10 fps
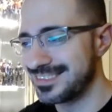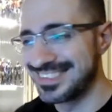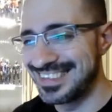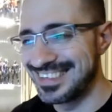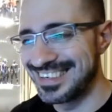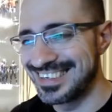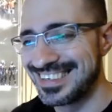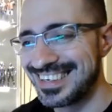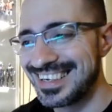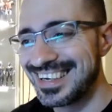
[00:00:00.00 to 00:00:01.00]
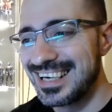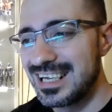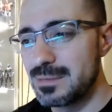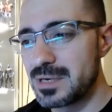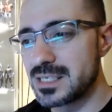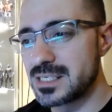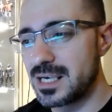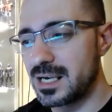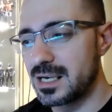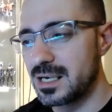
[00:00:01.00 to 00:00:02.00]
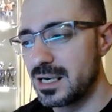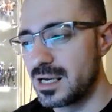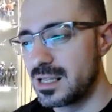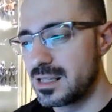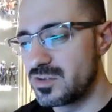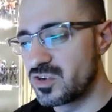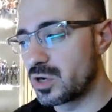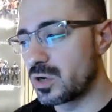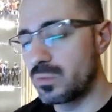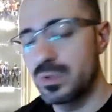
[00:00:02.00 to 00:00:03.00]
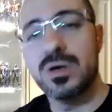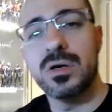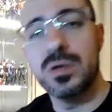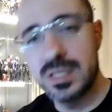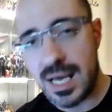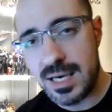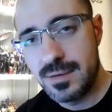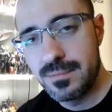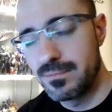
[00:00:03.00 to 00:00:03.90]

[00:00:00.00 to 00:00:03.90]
Let me get to here. So we got to look at Danny.